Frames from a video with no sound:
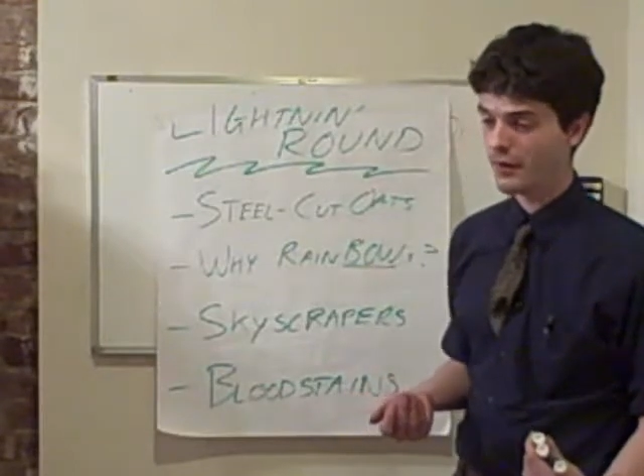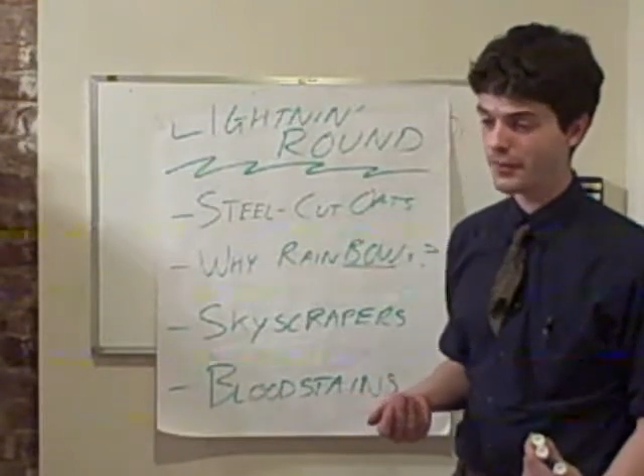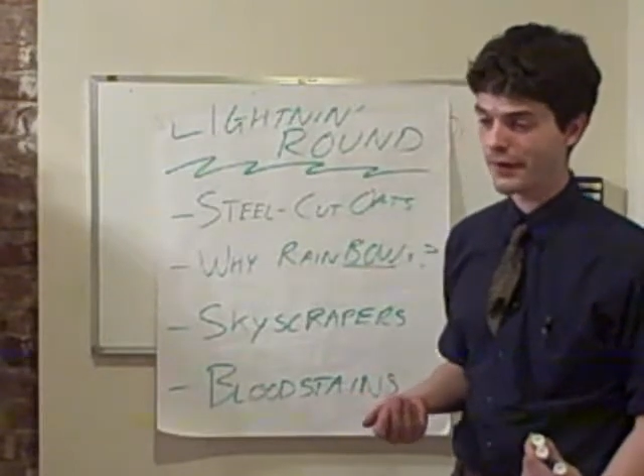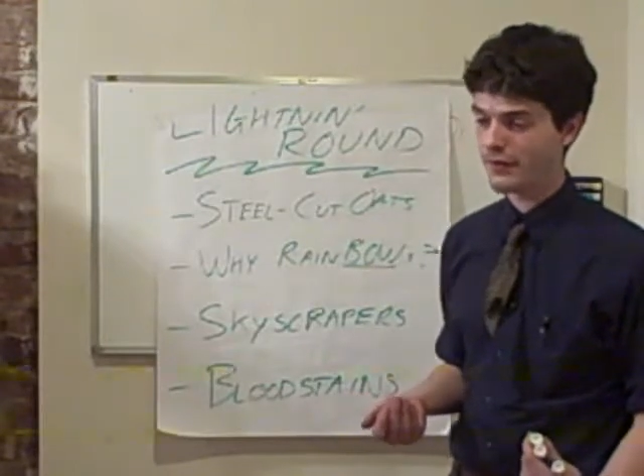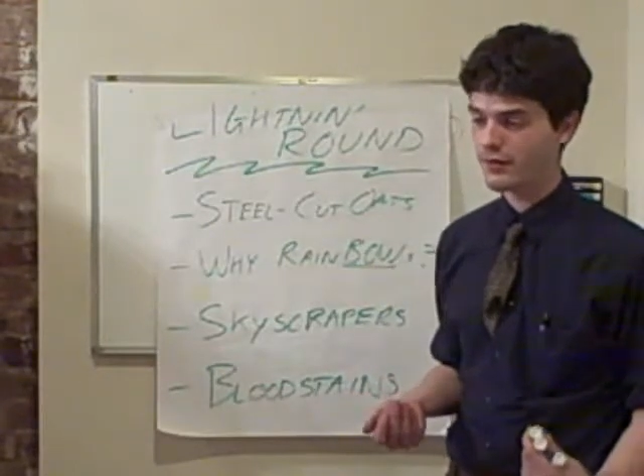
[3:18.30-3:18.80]

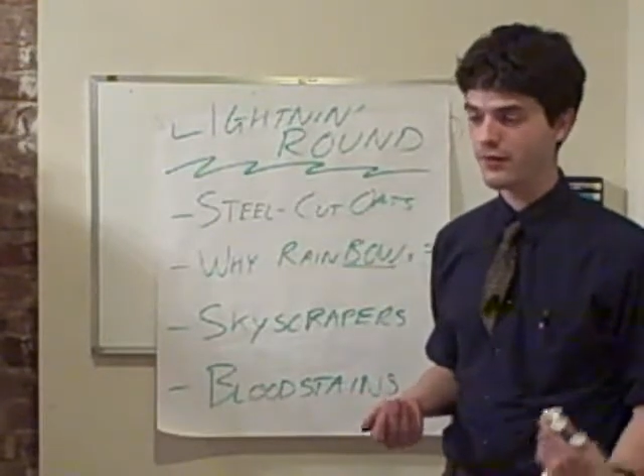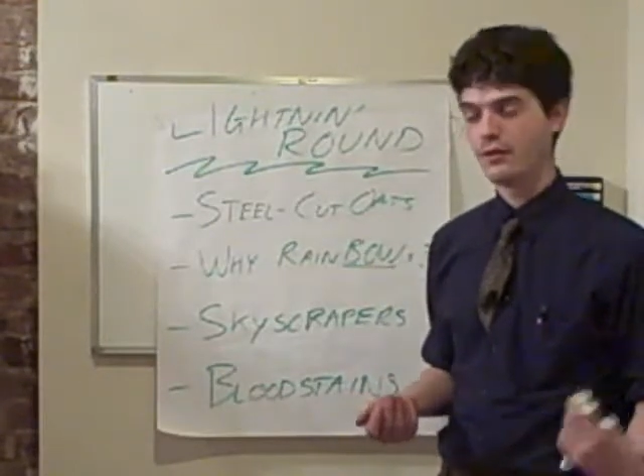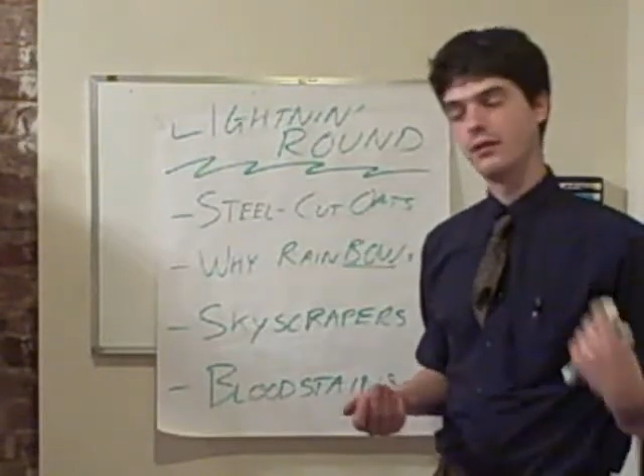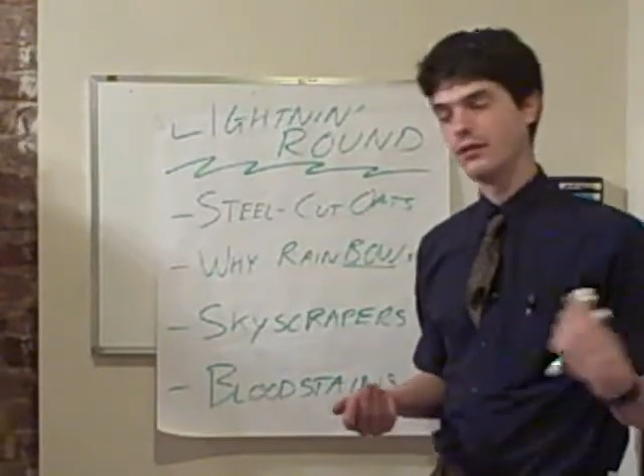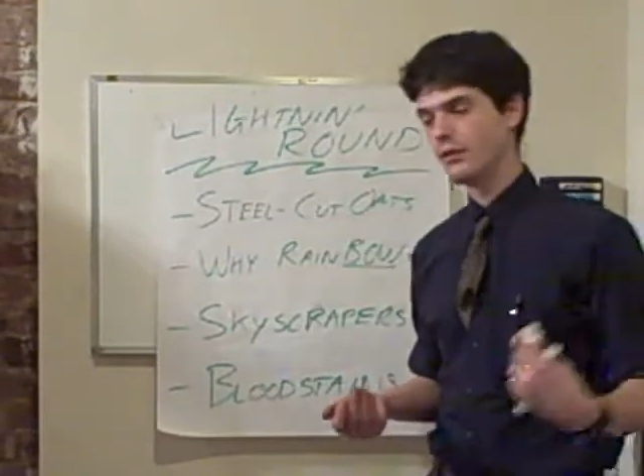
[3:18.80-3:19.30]
But
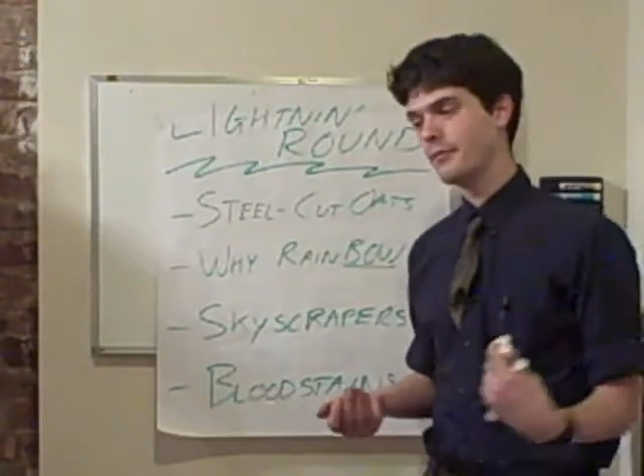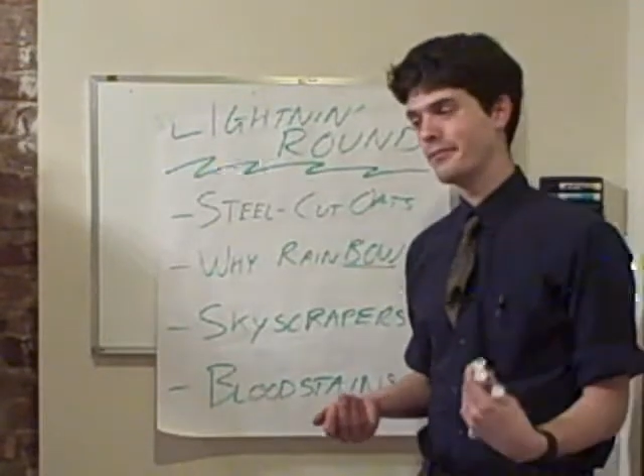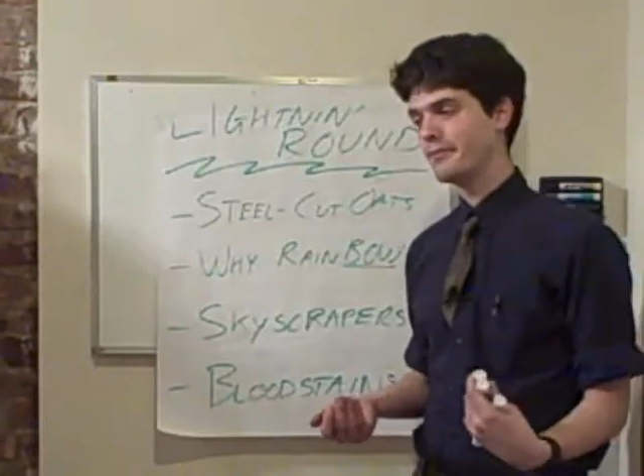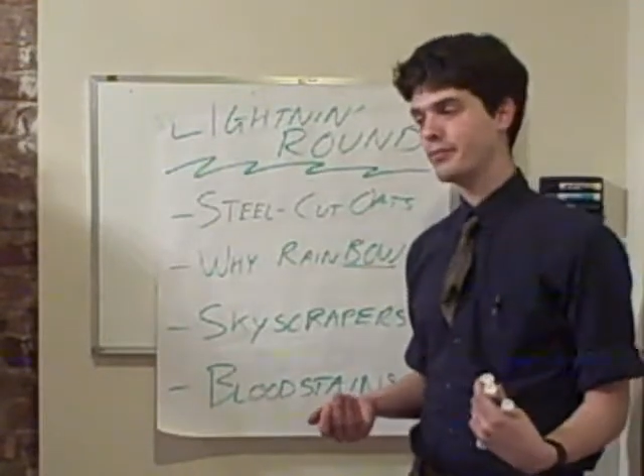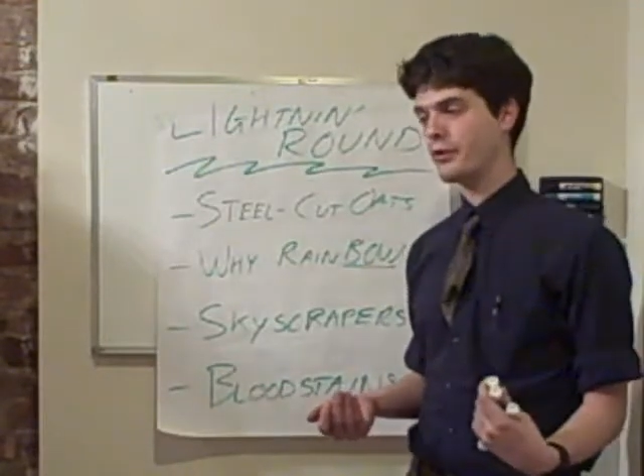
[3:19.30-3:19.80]

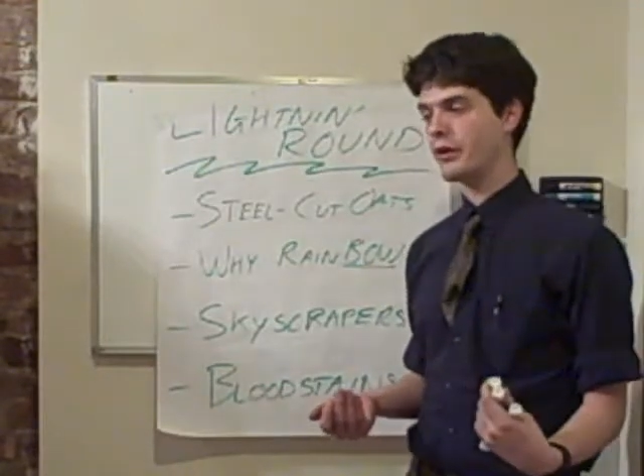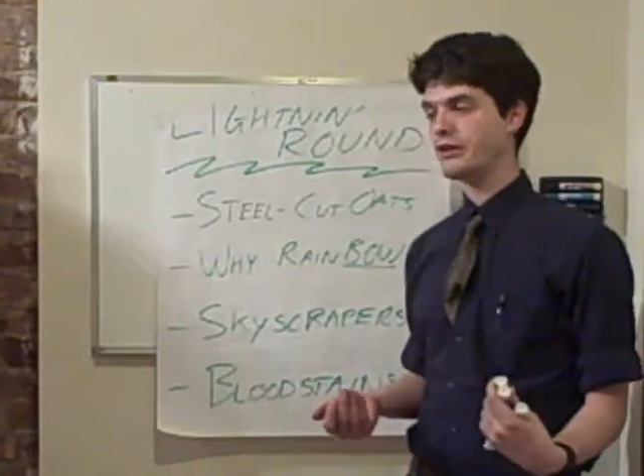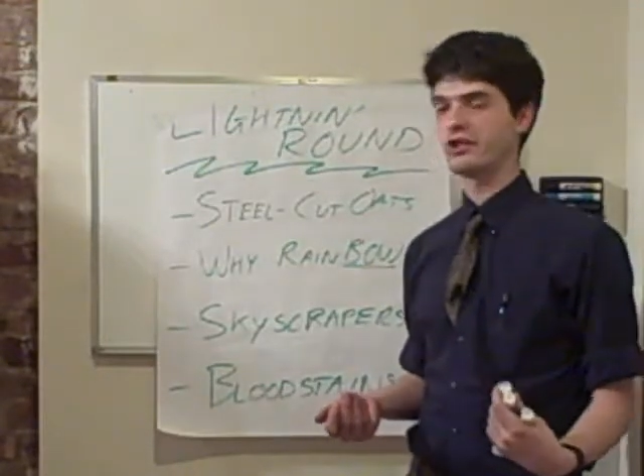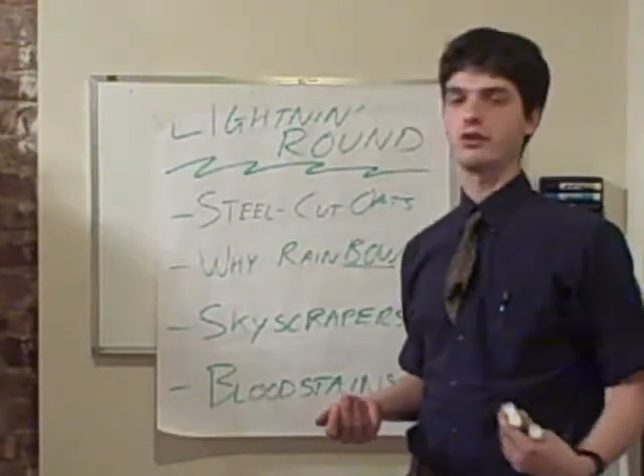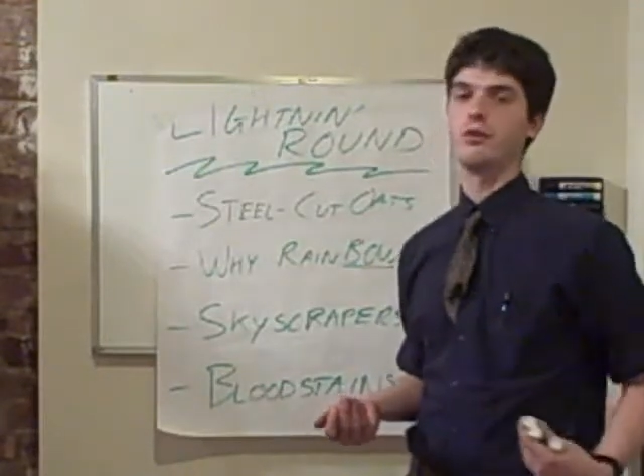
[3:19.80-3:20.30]
pretty
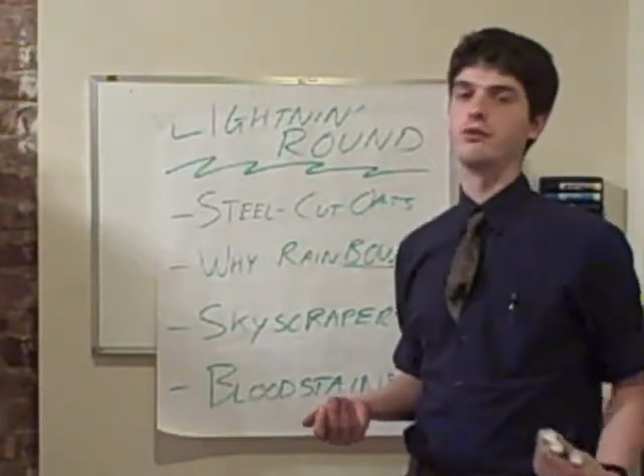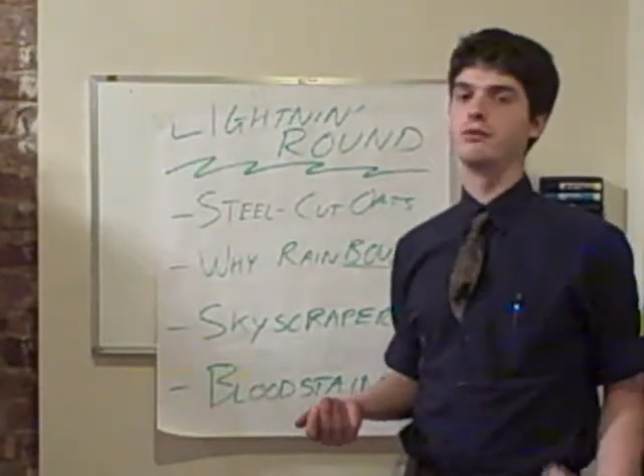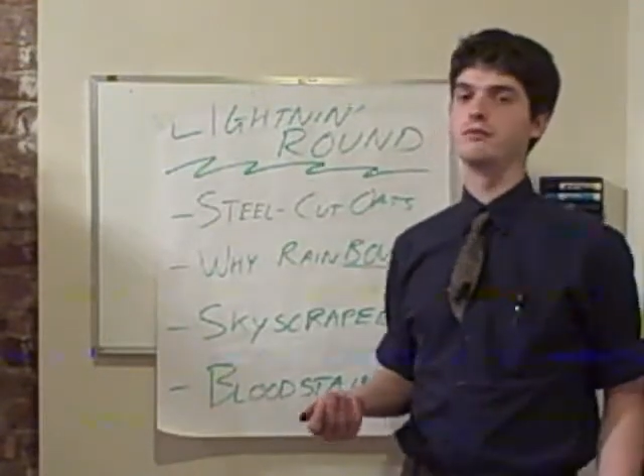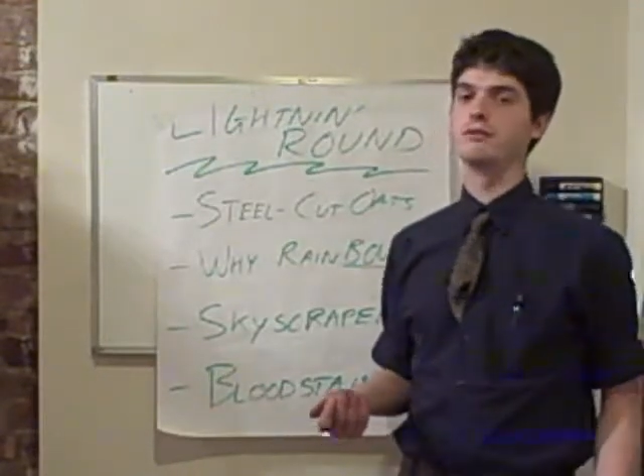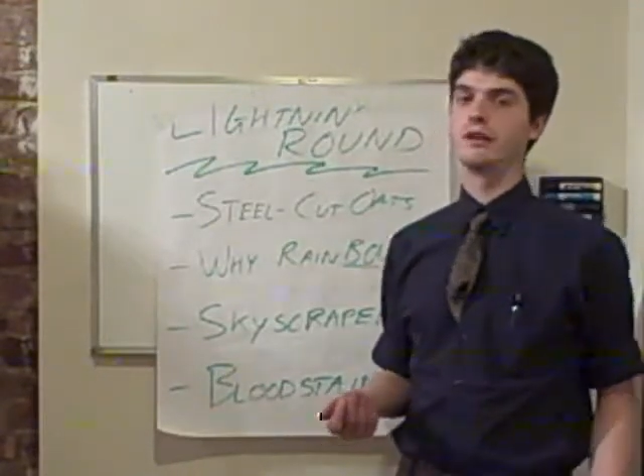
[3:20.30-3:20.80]

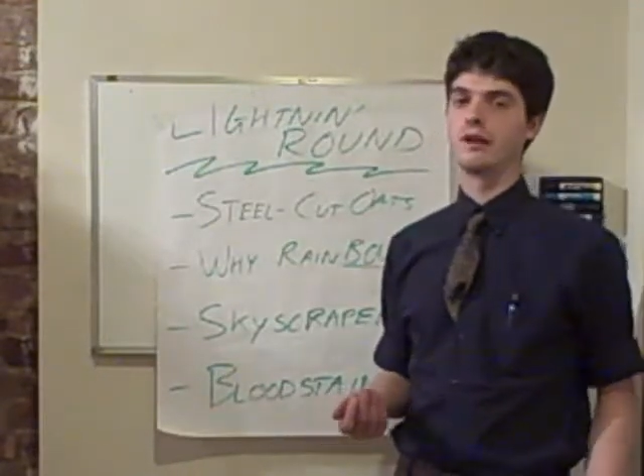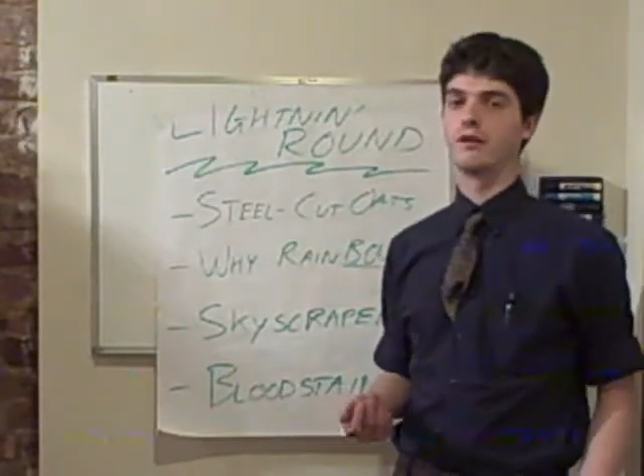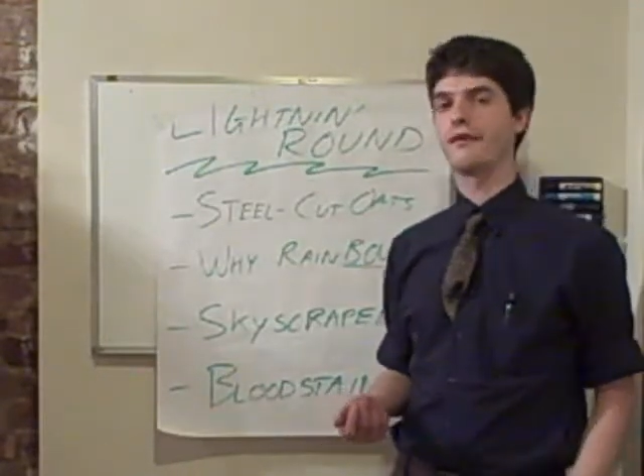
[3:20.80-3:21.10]
soon, you know,